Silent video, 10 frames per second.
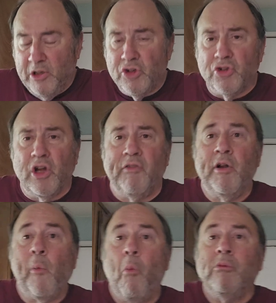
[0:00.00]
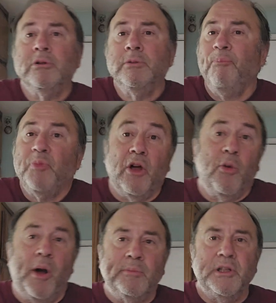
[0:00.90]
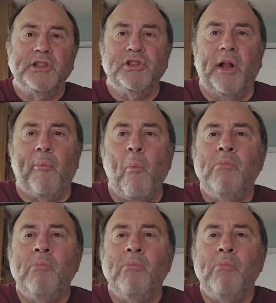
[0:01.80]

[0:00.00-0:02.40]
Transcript: So soft. I don't know why, but it's not.